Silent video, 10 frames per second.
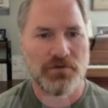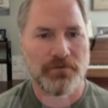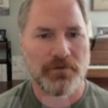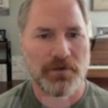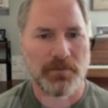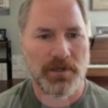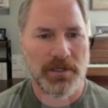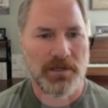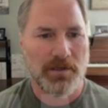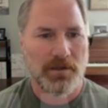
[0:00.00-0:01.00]
for
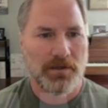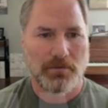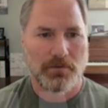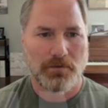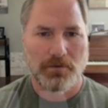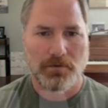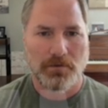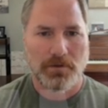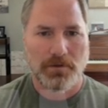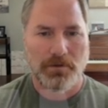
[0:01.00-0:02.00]
anybody.
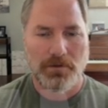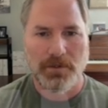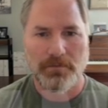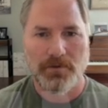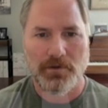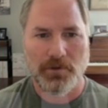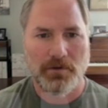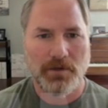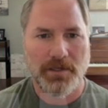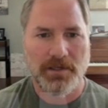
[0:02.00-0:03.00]
Yep, there we
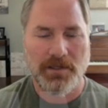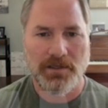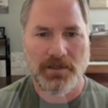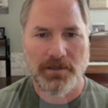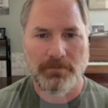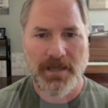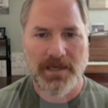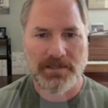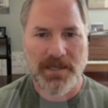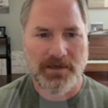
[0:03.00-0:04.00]
go. And the
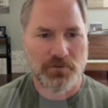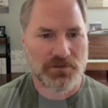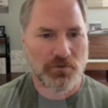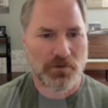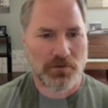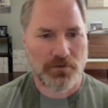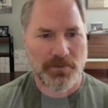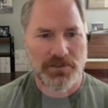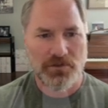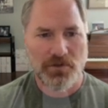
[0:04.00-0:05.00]
back tag was torn a little
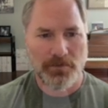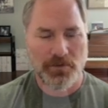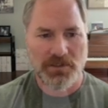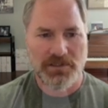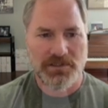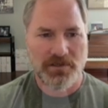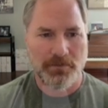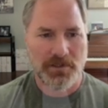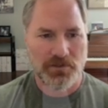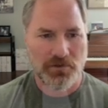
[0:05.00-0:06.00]
bit too. I put a detailed
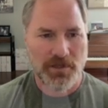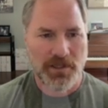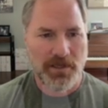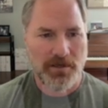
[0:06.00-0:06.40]
picture of that.